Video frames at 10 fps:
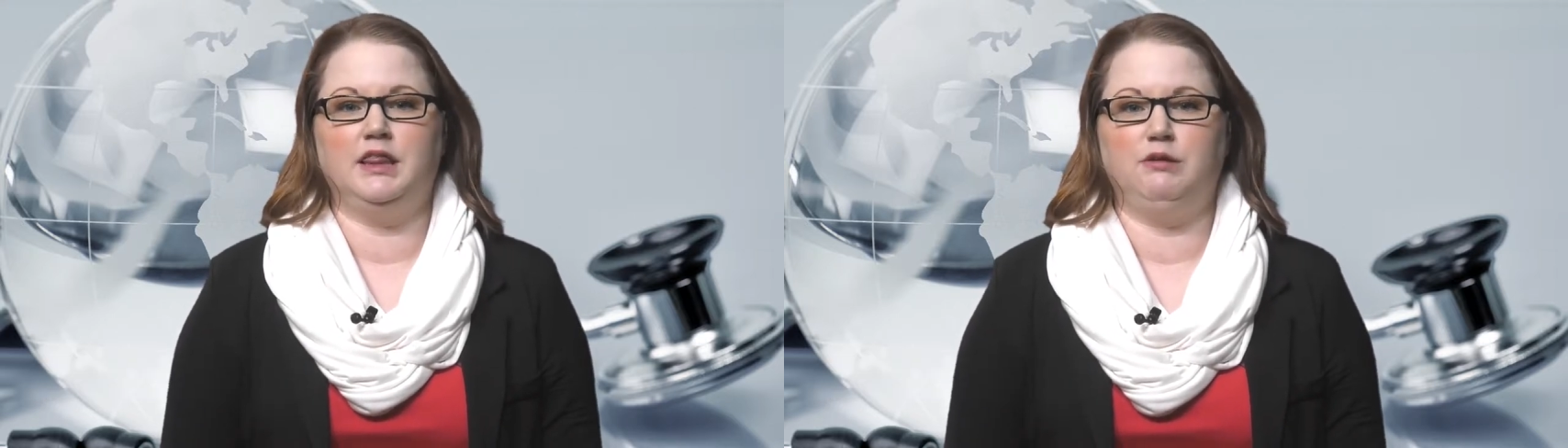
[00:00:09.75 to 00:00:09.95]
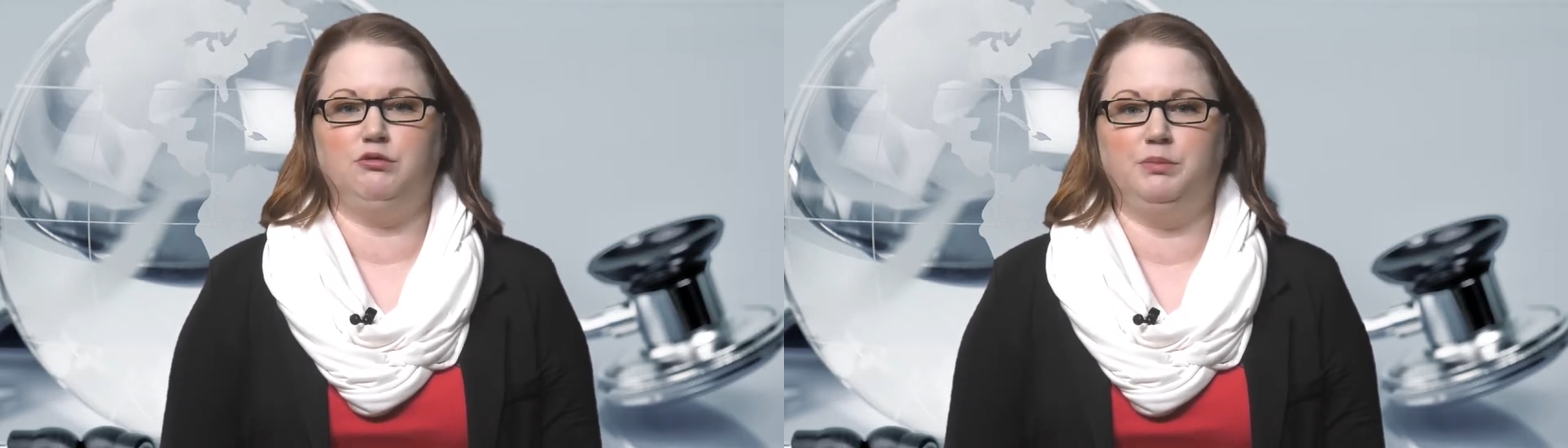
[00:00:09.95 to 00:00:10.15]

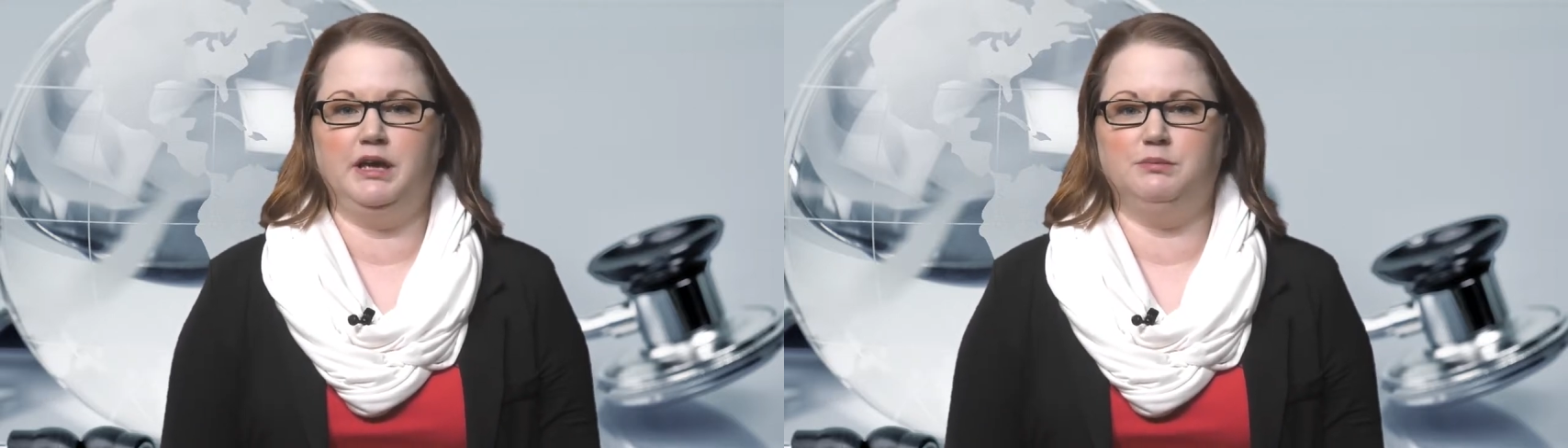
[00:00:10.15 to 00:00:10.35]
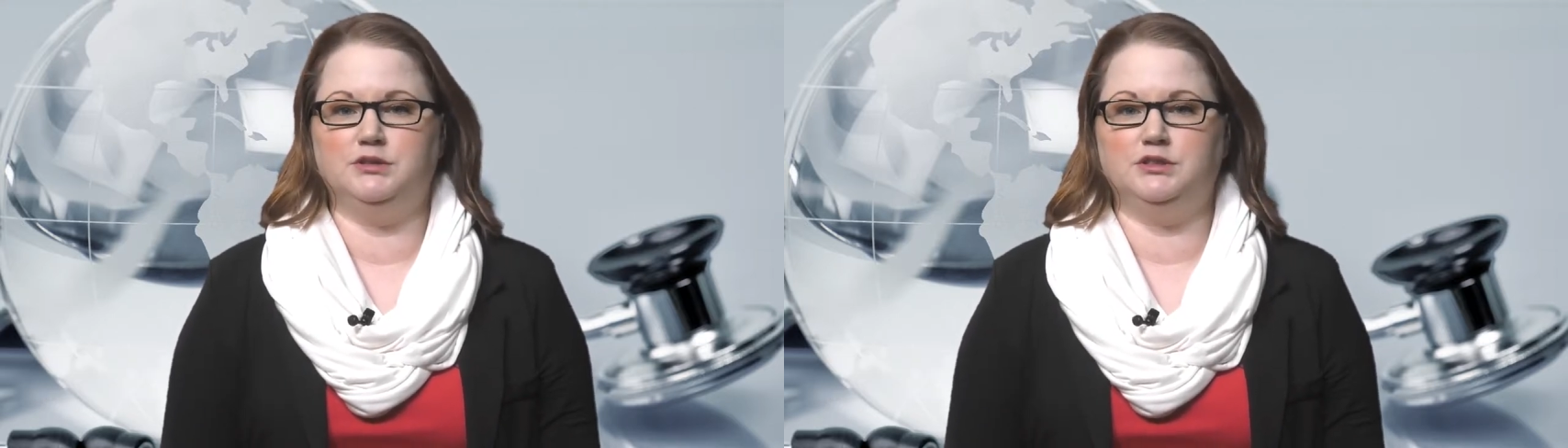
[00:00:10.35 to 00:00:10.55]
They will be
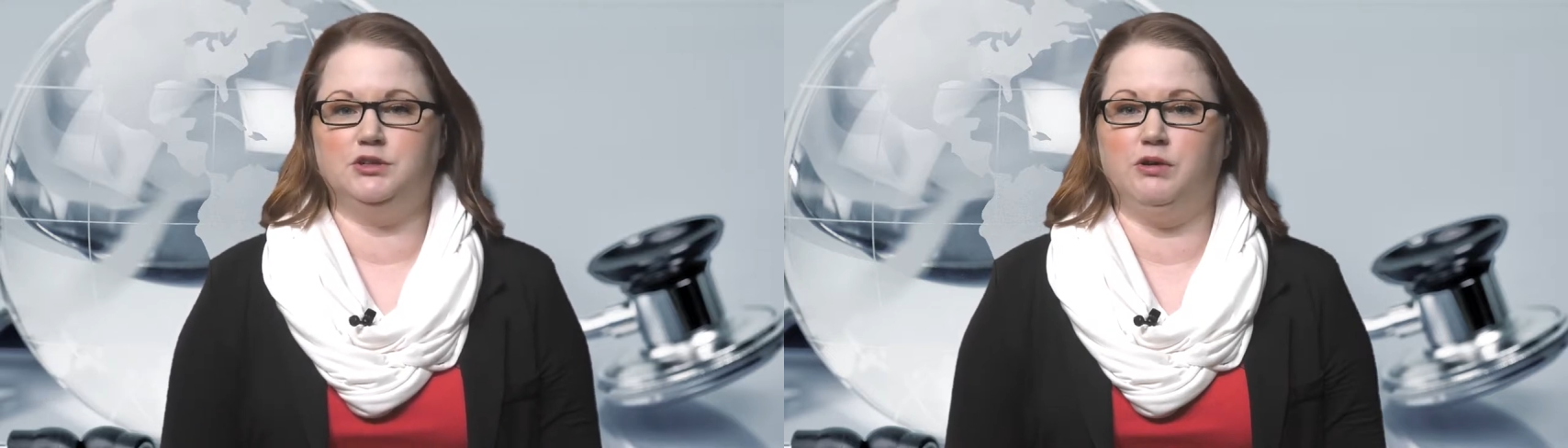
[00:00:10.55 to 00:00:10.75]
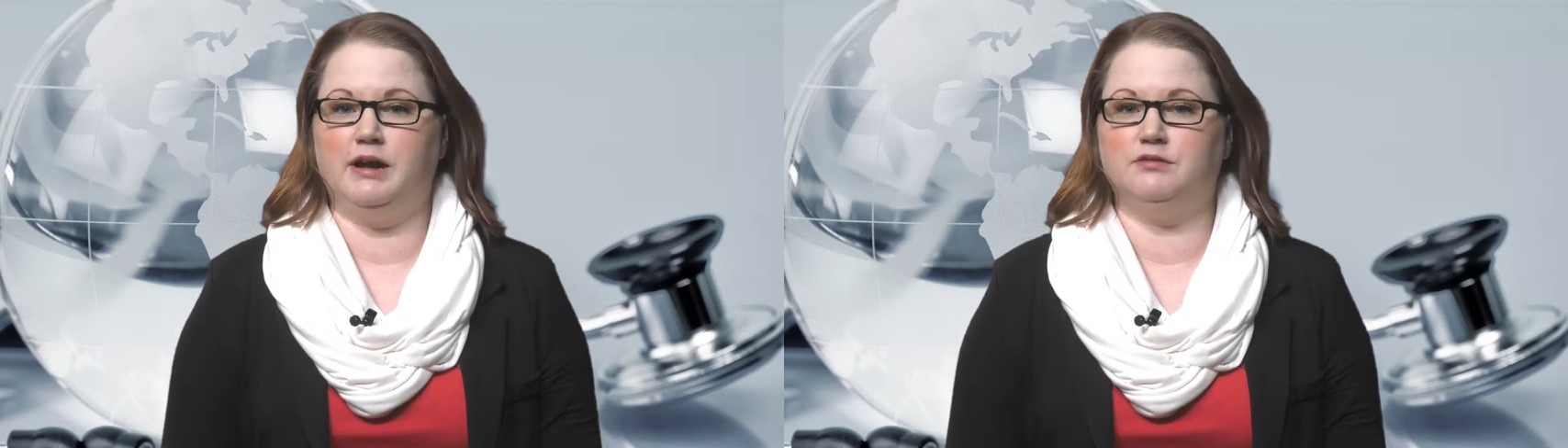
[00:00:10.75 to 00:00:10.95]
able to
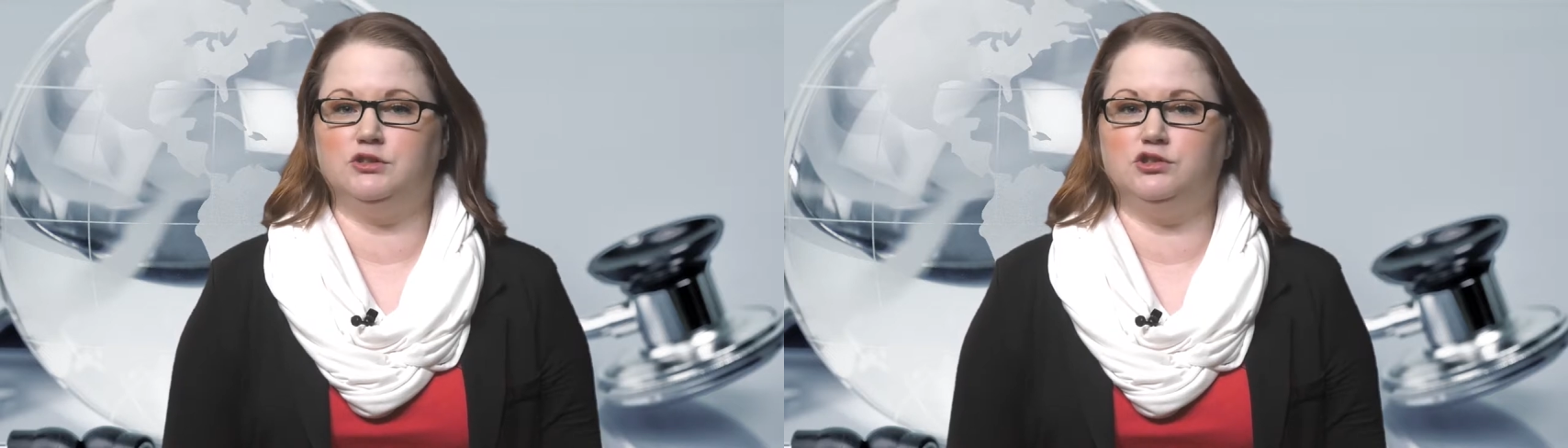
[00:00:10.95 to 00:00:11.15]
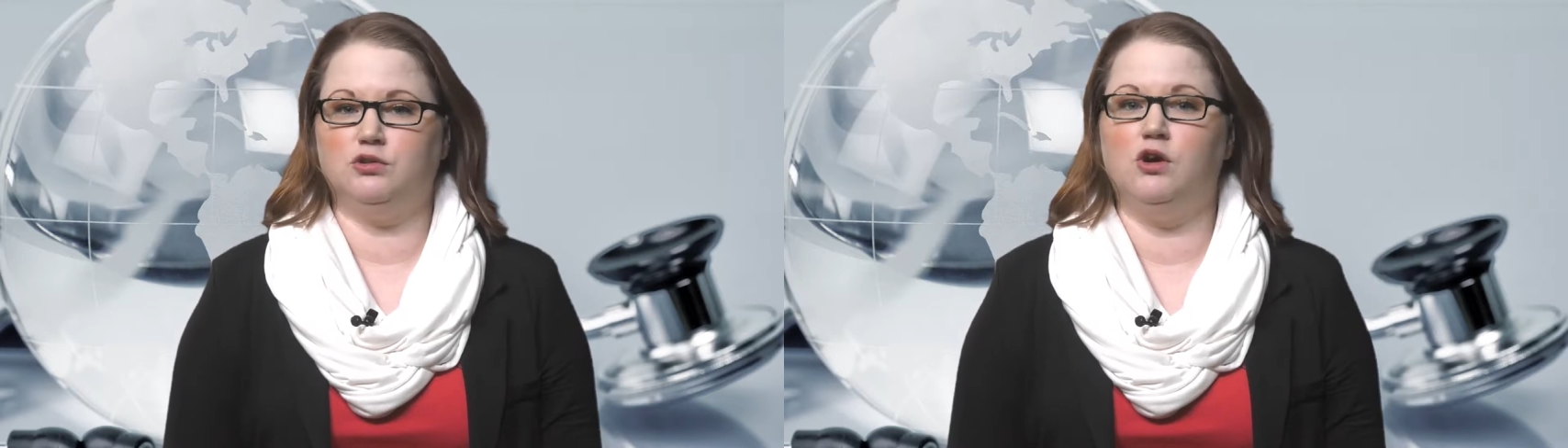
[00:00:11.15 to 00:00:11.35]
craft
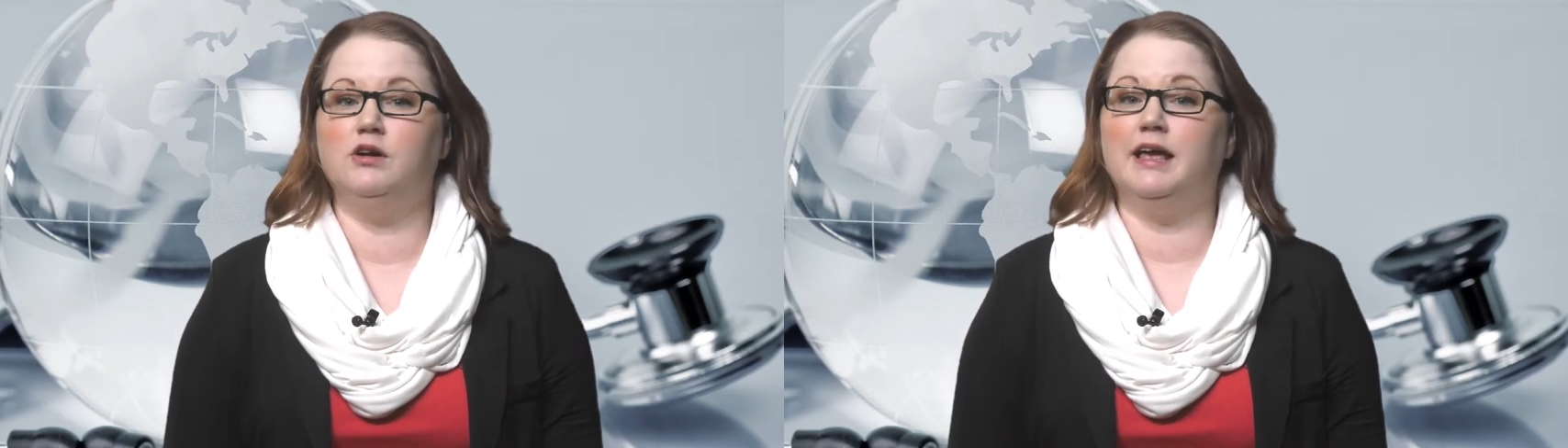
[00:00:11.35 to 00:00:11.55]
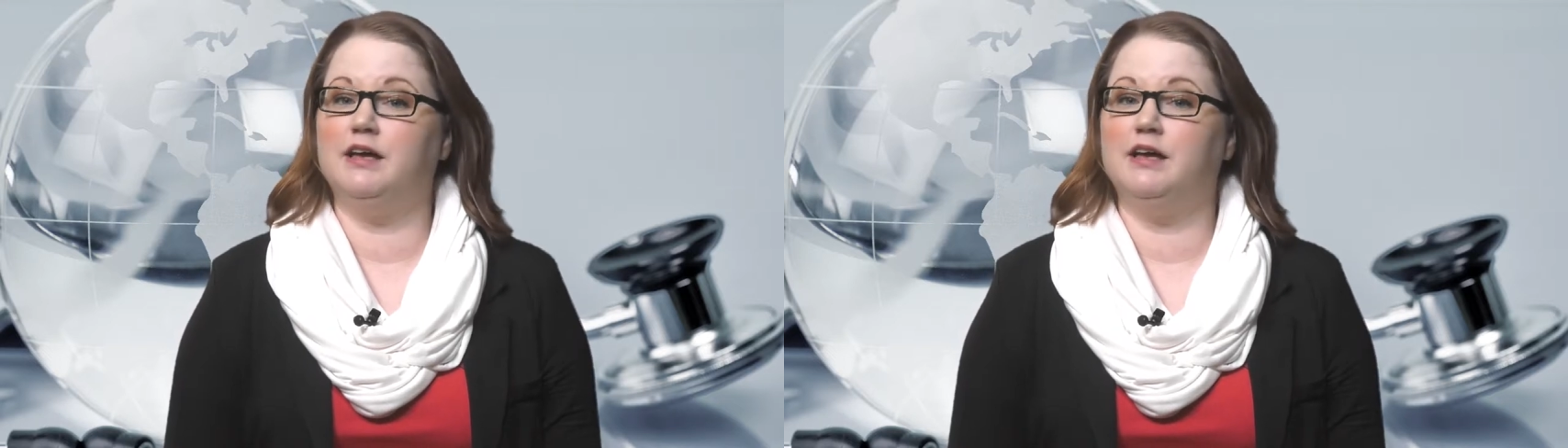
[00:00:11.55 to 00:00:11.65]
strong